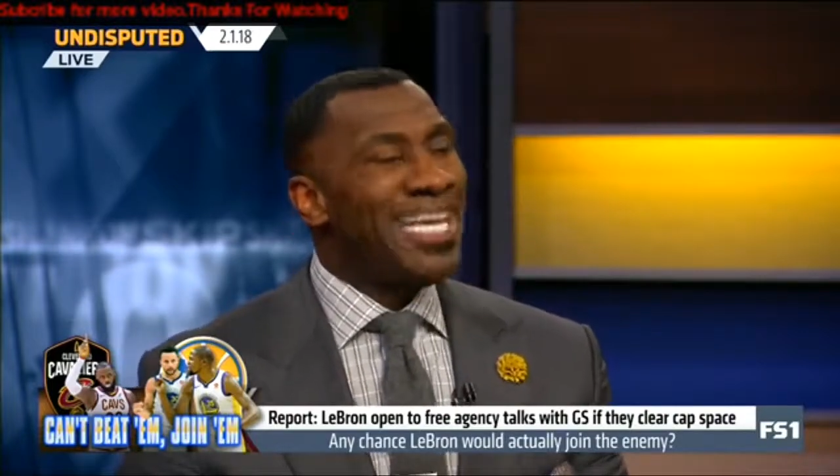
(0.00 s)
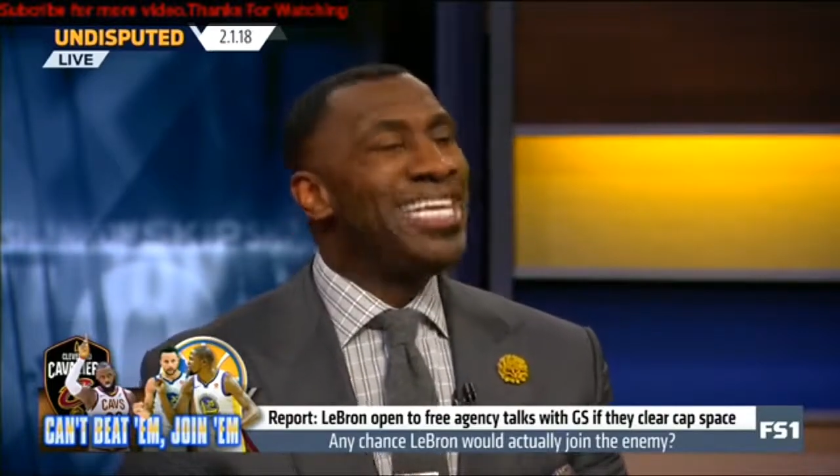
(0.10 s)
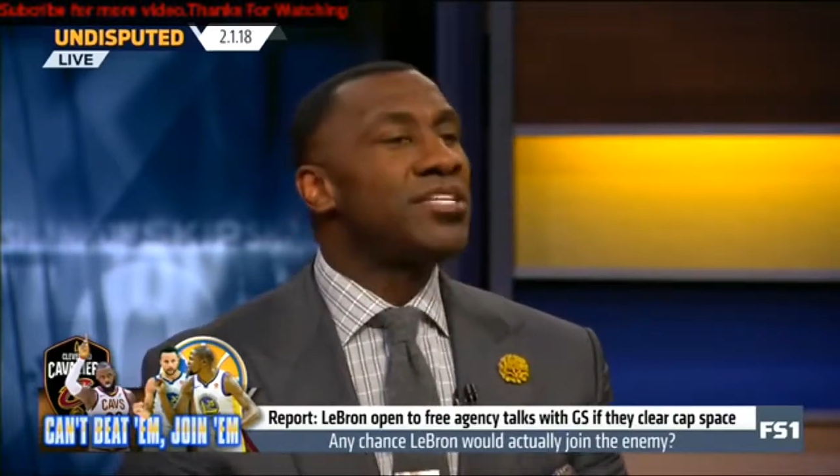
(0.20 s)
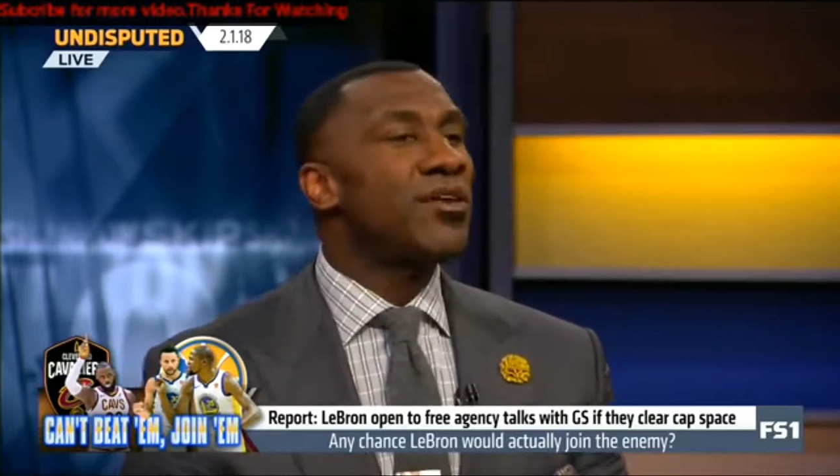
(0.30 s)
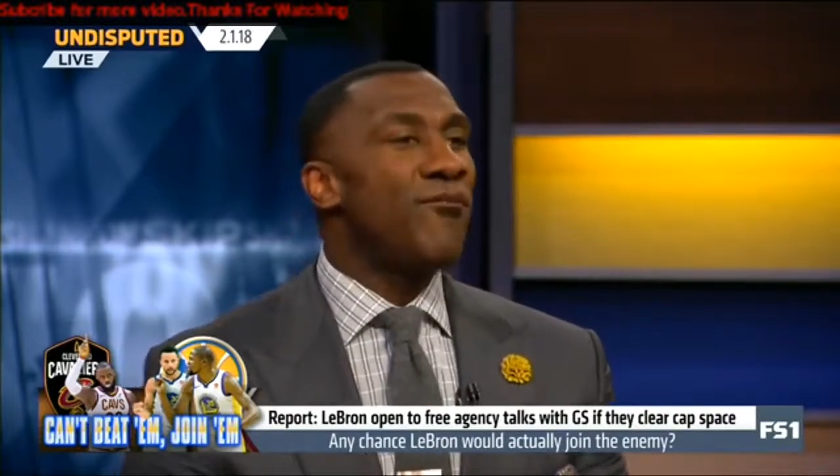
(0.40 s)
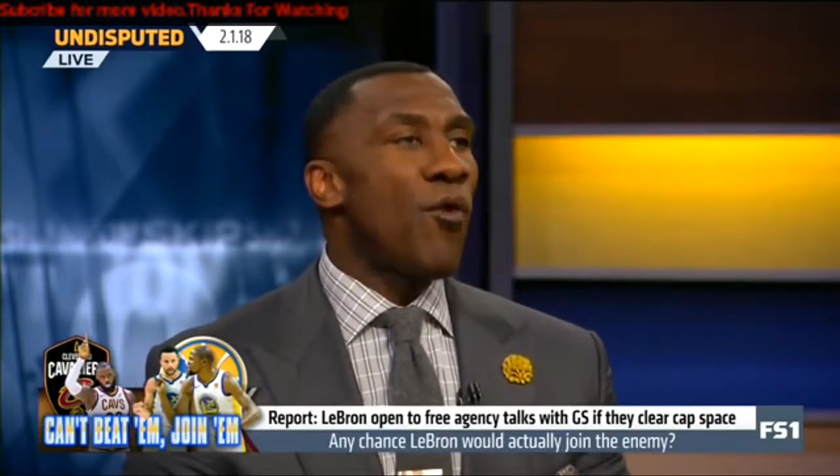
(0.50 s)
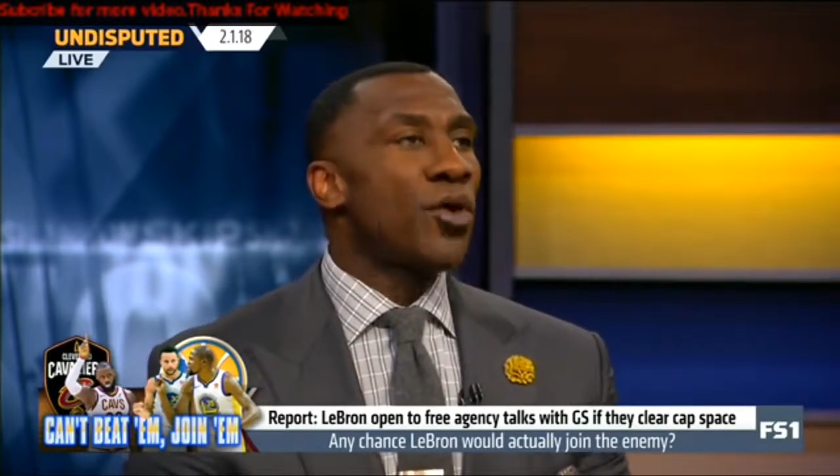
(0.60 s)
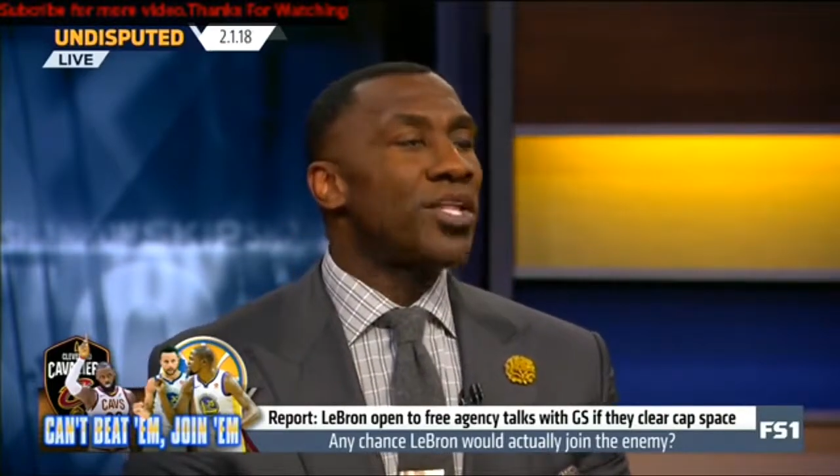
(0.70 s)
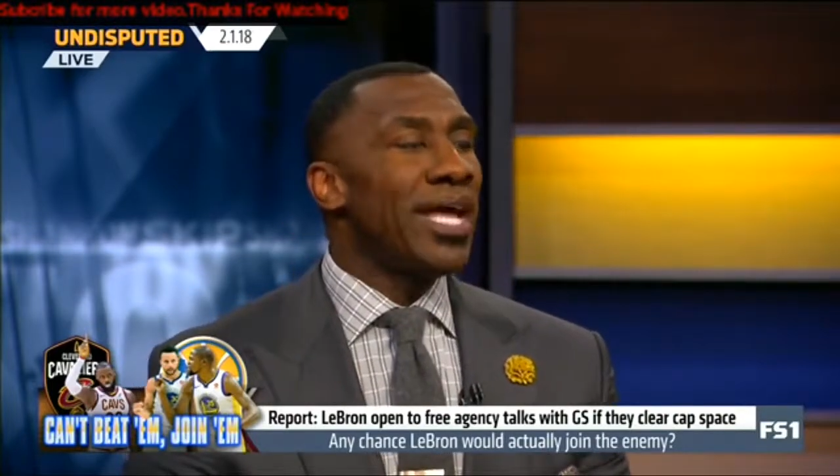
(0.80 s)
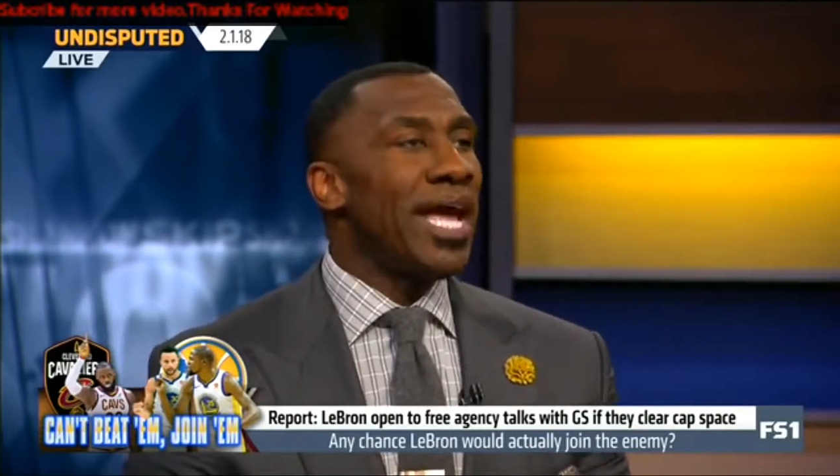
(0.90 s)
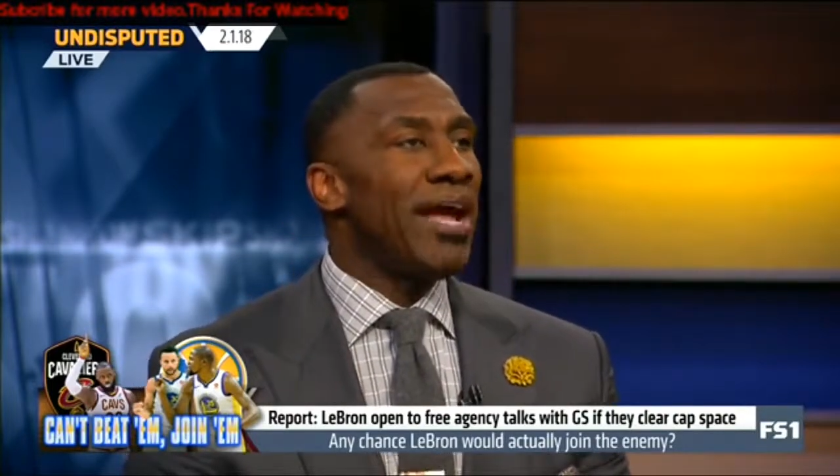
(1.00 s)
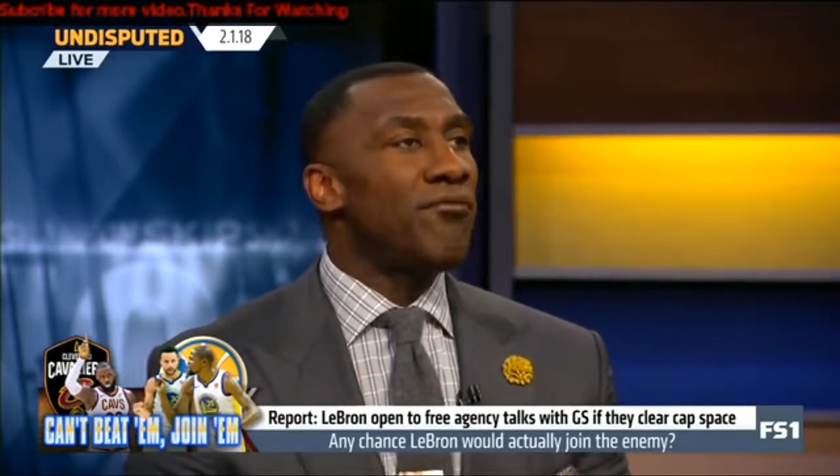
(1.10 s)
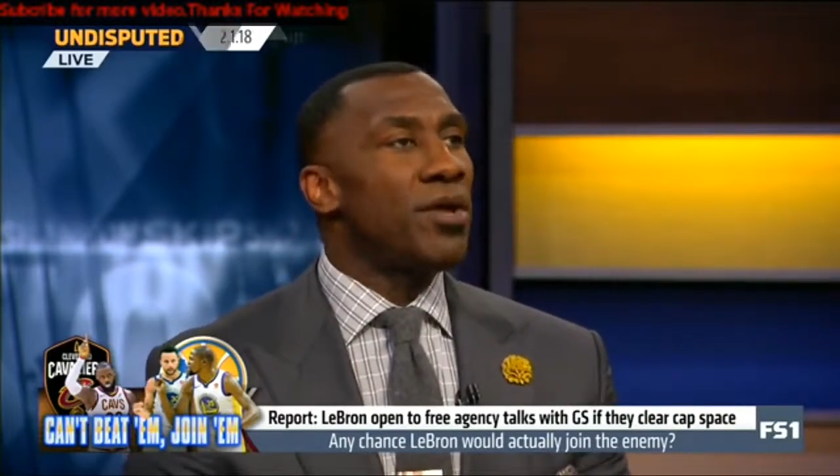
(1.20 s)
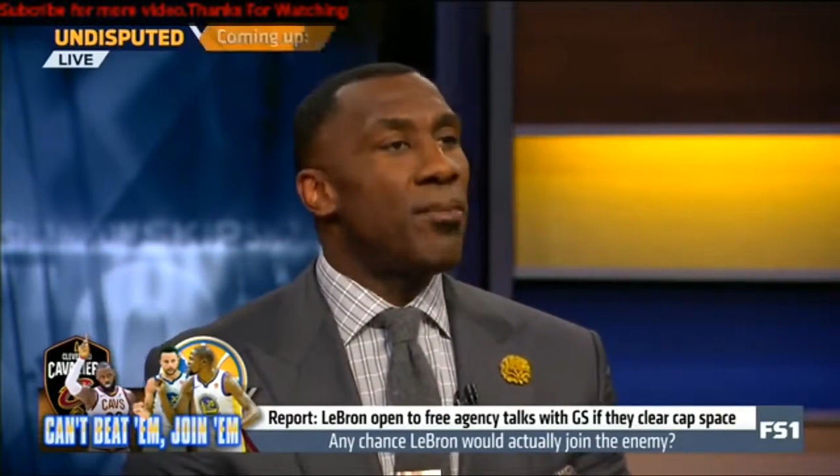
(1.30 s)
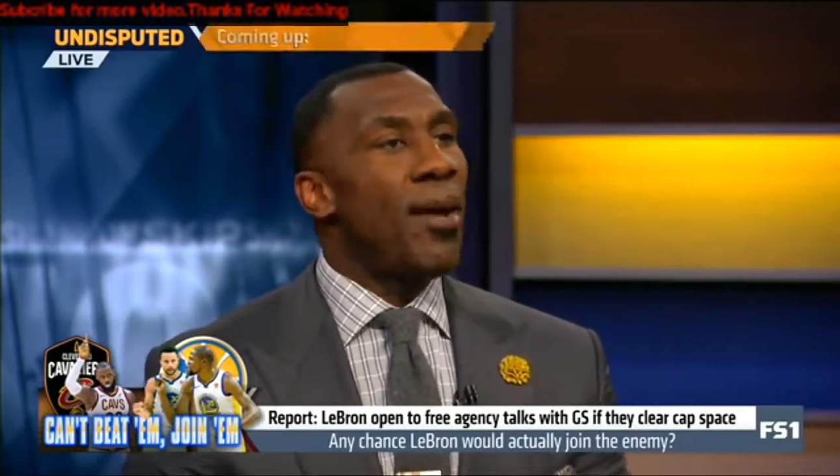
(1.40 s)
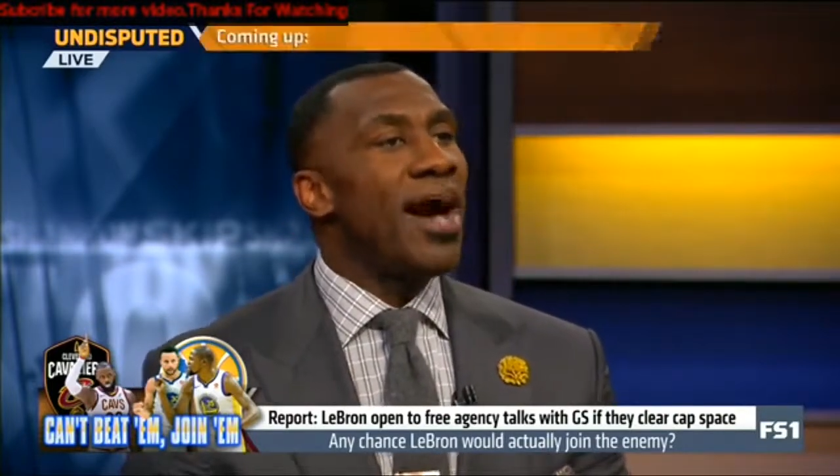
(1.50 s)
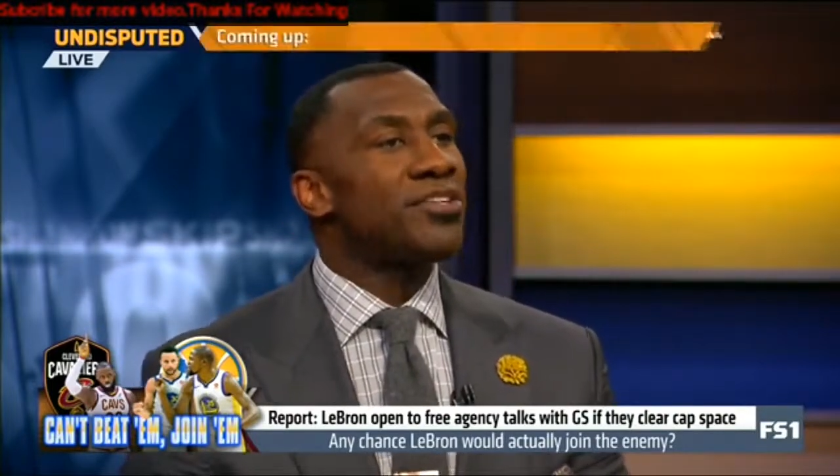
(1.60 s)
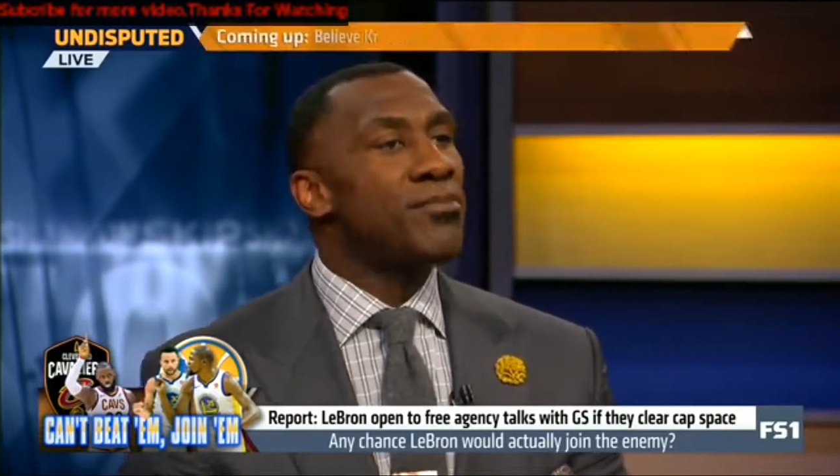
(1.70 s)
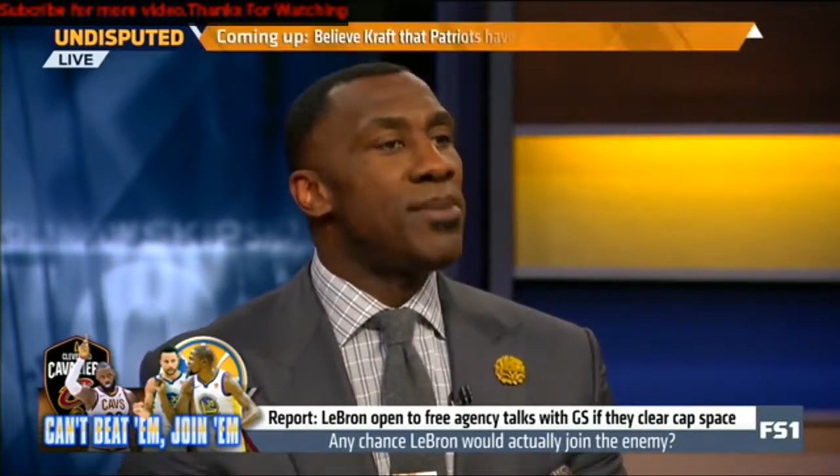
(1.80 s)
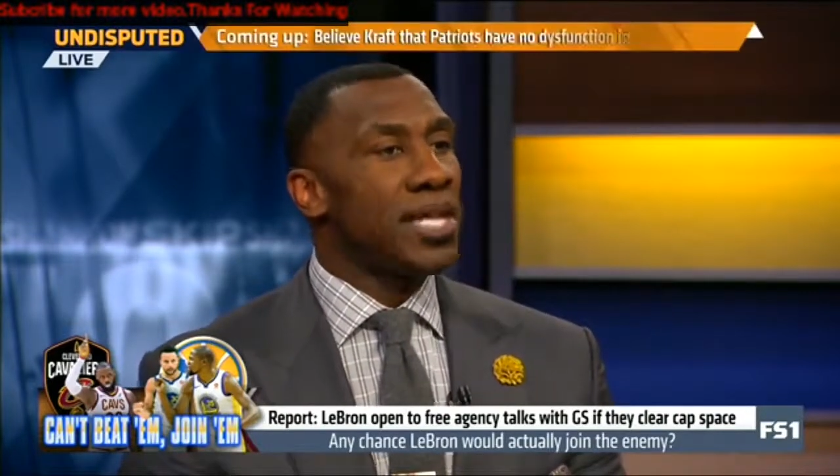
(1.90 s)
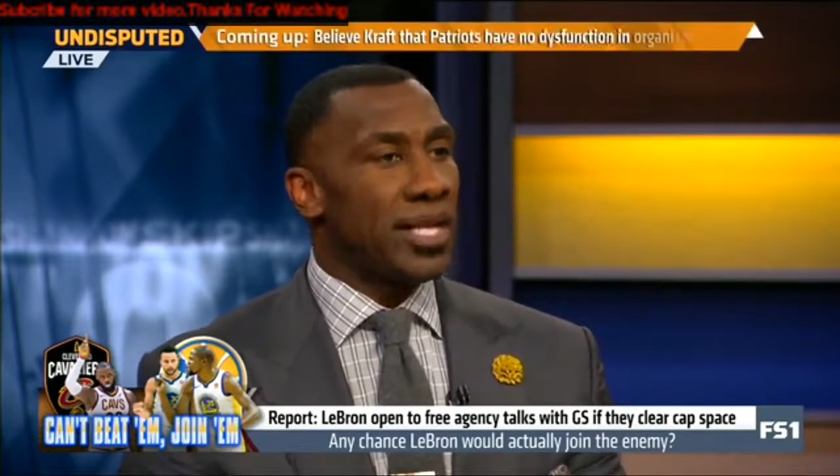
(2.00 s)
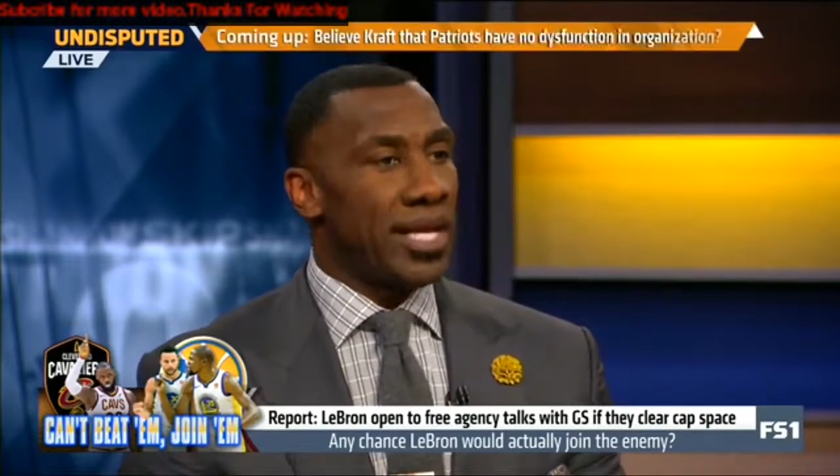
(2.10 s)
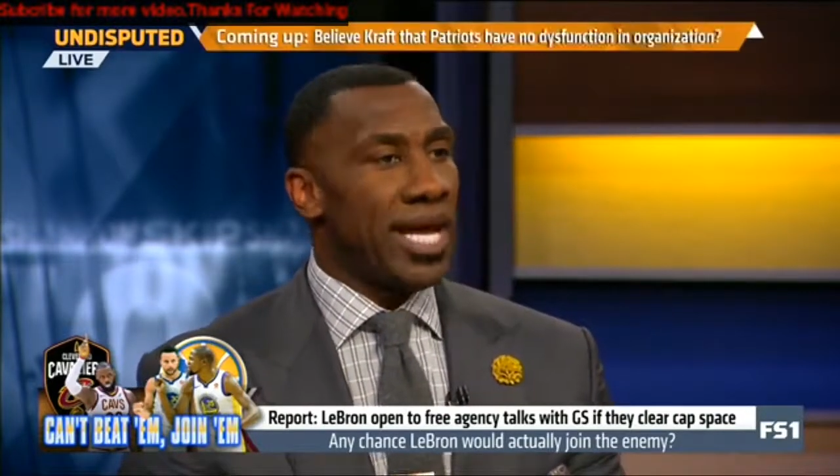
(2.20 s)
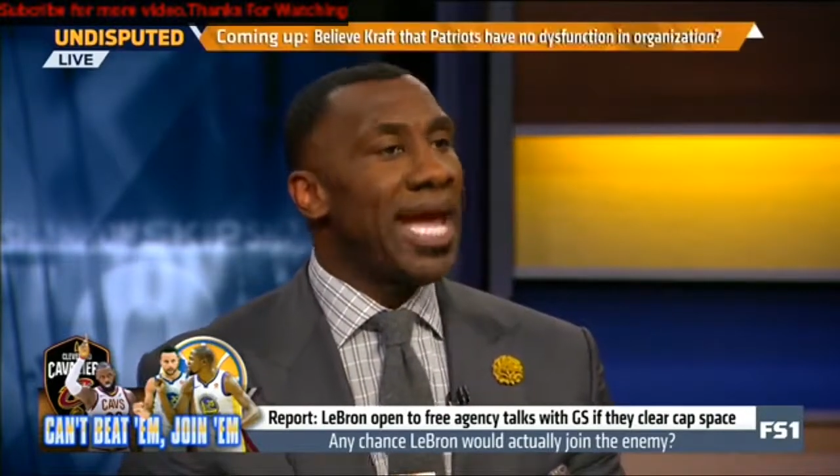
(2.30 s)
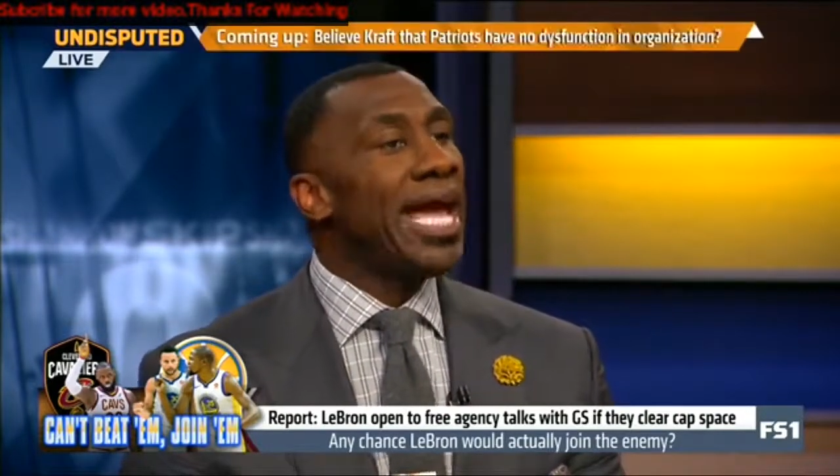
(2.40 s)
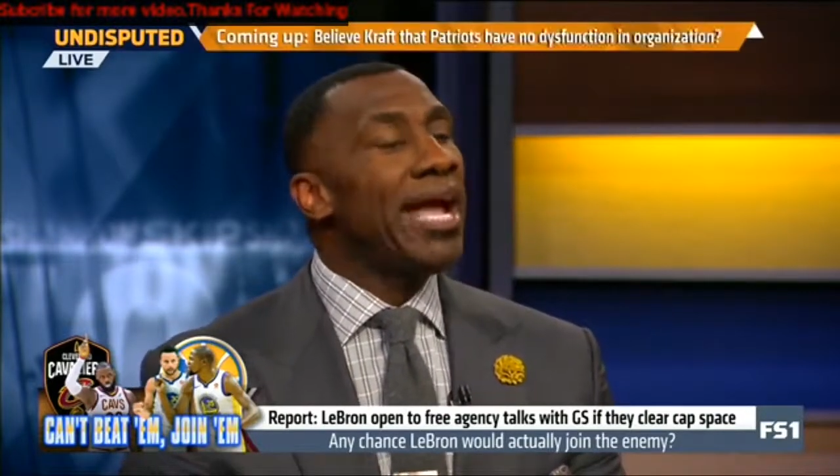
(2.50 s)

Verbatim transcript: he's afforded every possibility,